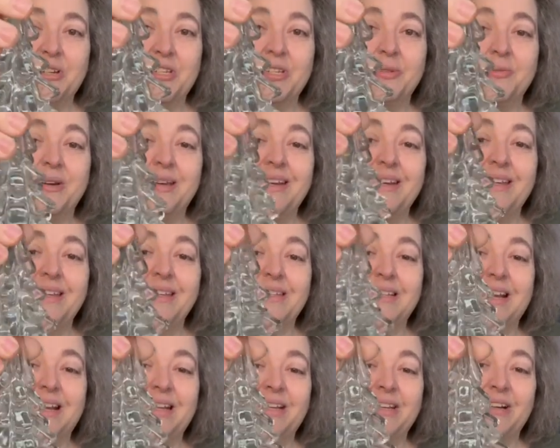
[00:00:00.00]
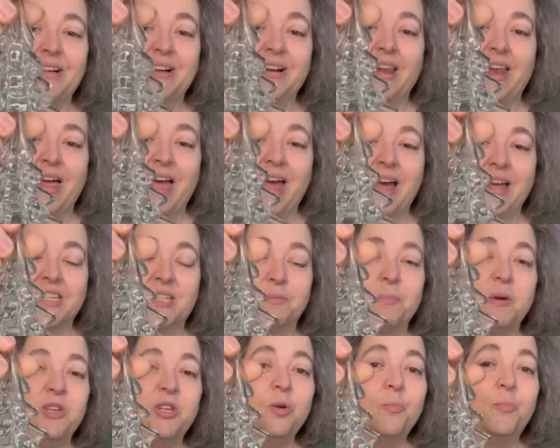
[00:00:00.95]
So it is clear glass,
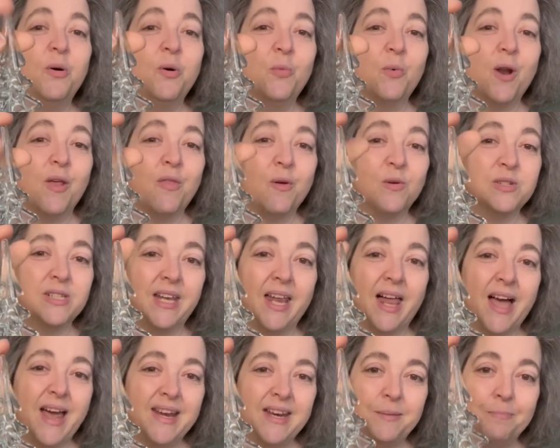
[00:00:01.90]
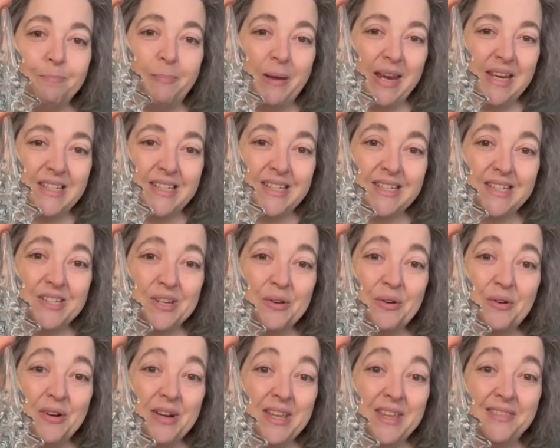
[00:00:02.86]
but you put one of those lighted bases
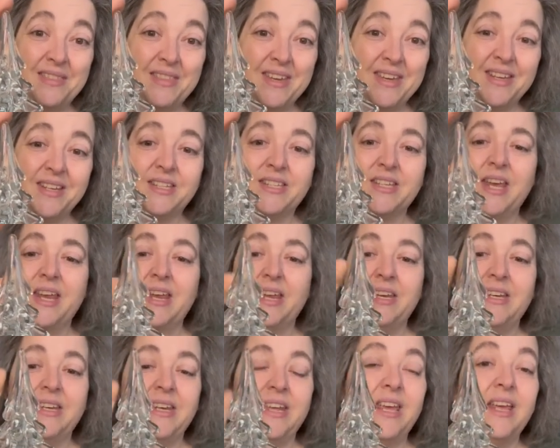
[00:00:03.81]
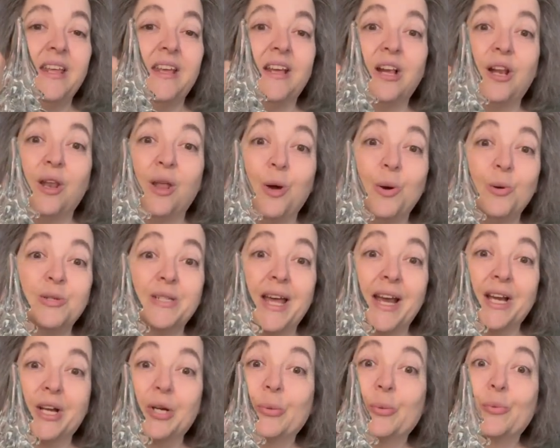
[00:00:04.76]
underneath this and it glows
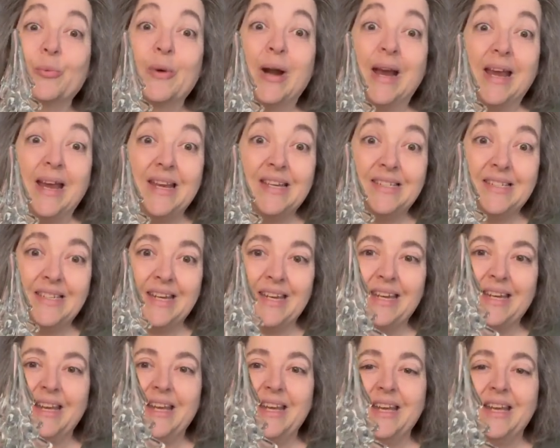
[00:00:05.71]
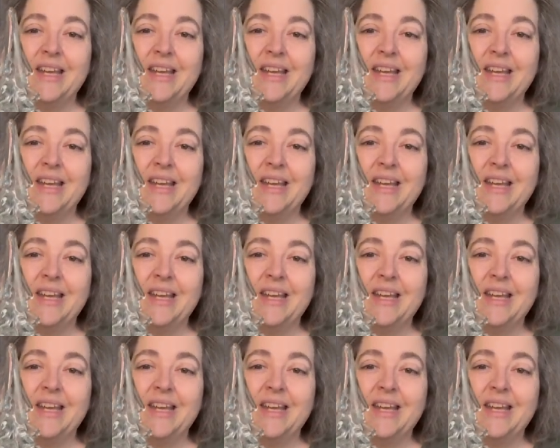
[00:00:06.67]
like crazy.